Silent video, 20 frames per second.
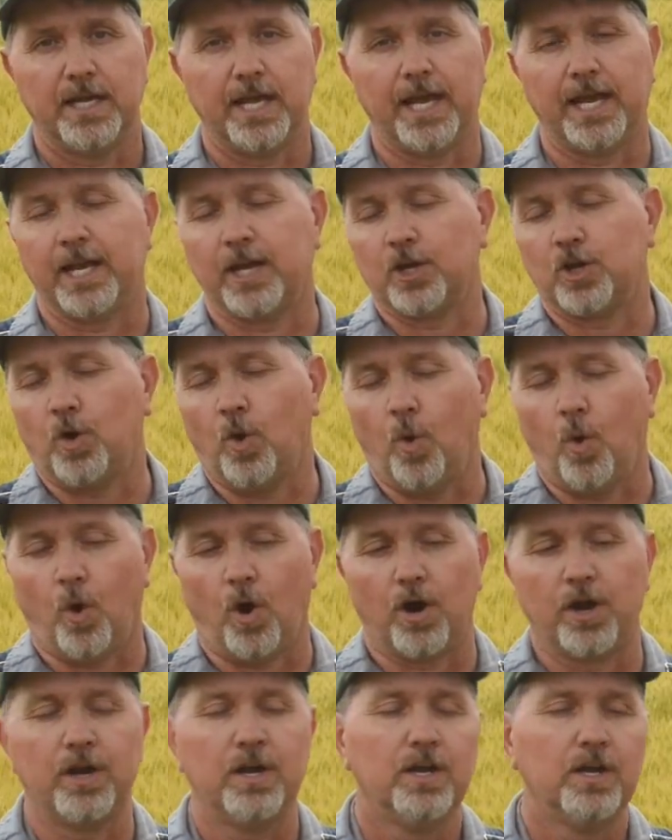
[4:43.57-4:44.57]
And in
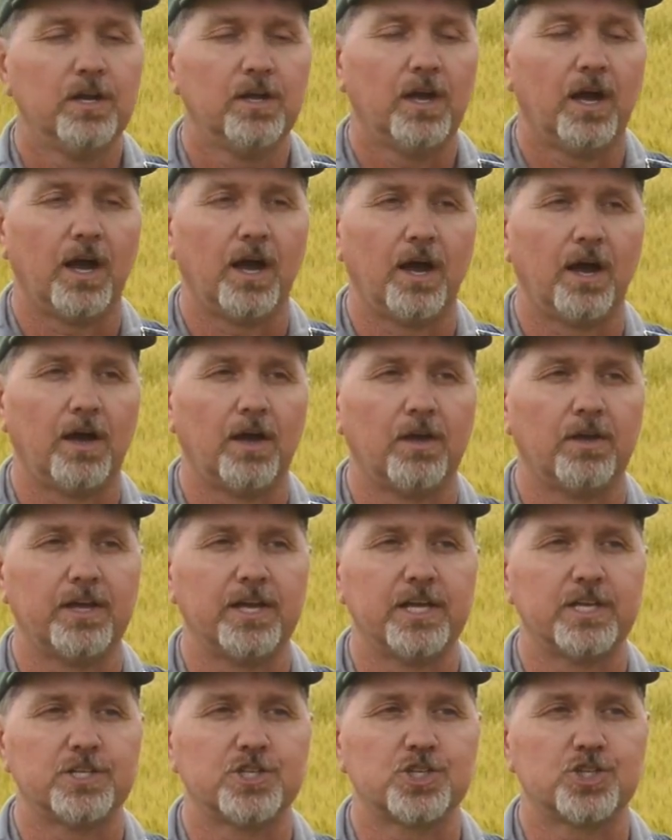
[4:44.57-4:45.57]
corn,
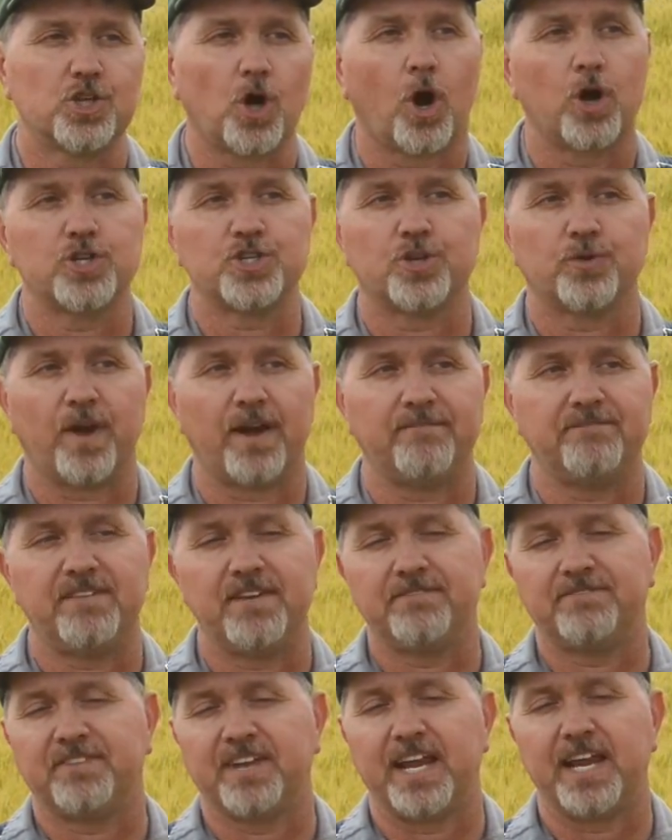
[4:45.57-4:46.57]
it starts at around
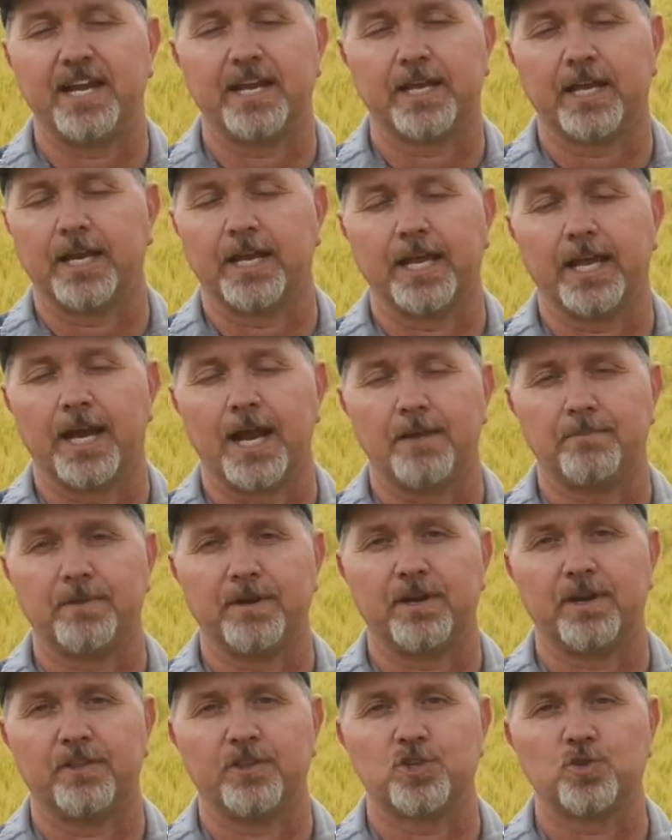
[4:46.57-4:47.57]
15 and can get up
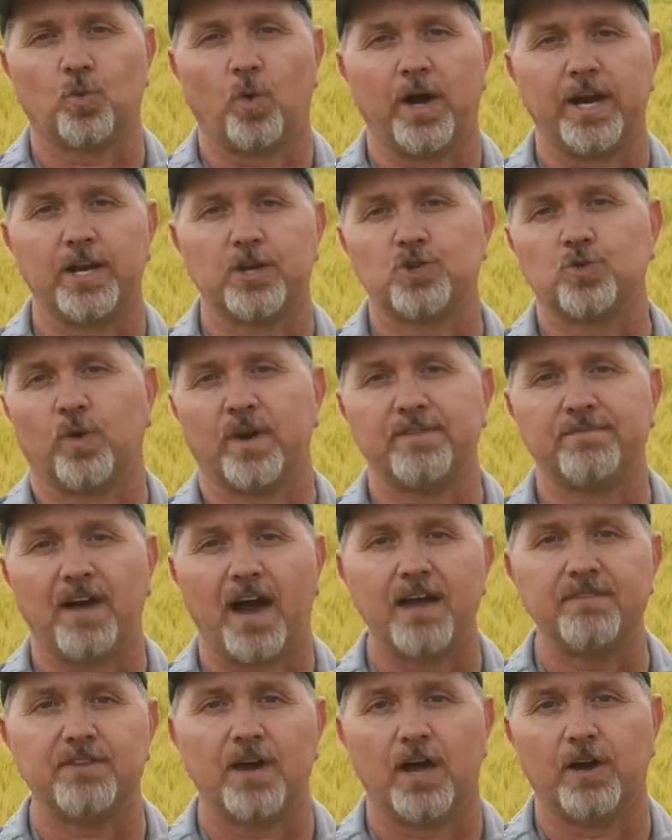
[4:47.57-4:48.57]
into the $20 or
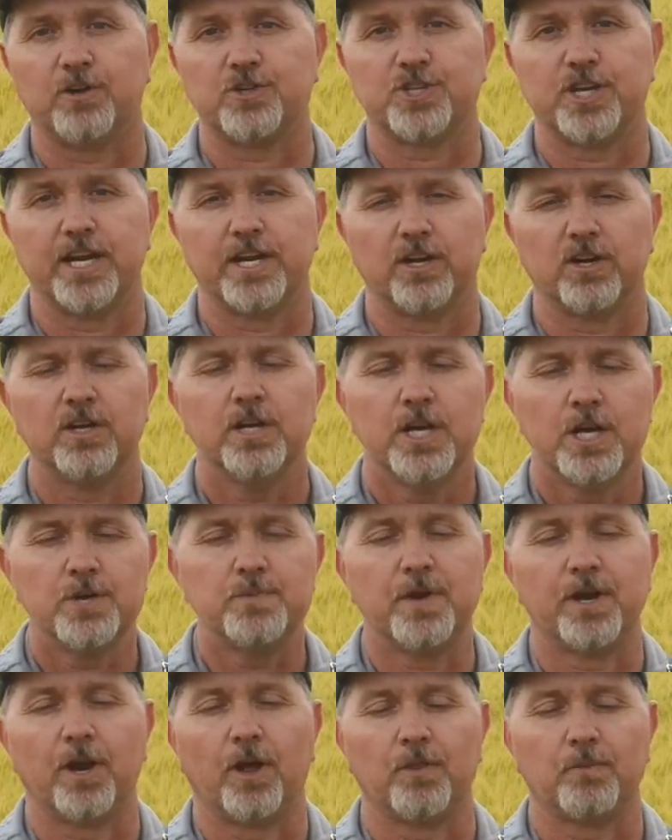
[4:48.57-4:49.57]
$25 an acre,
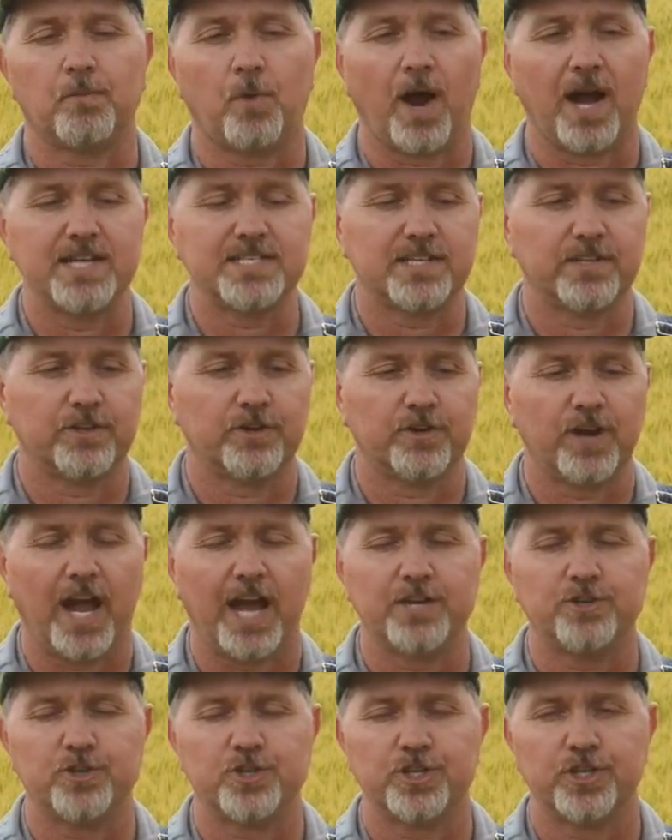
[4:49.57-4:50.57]
depending on the price of your
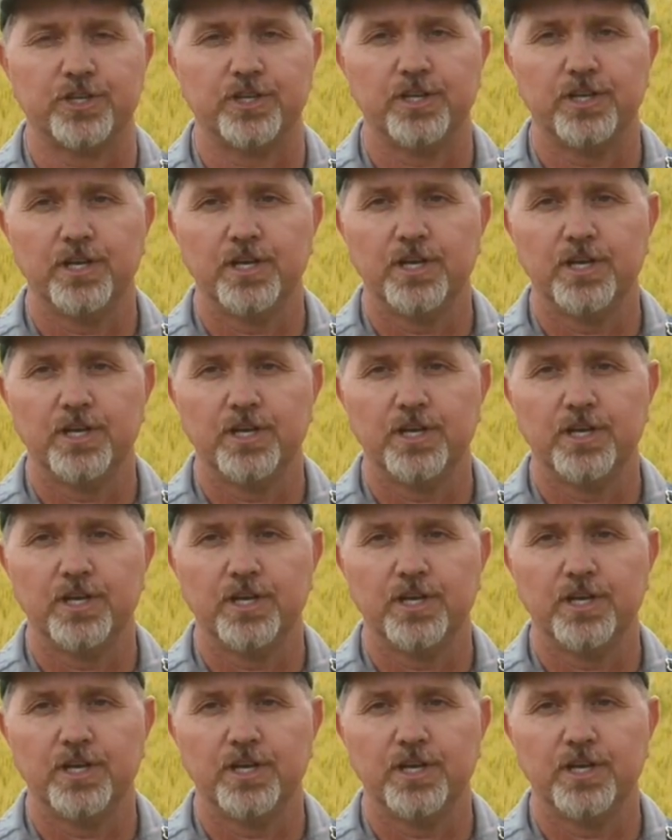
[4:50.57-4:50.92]
nitrogen.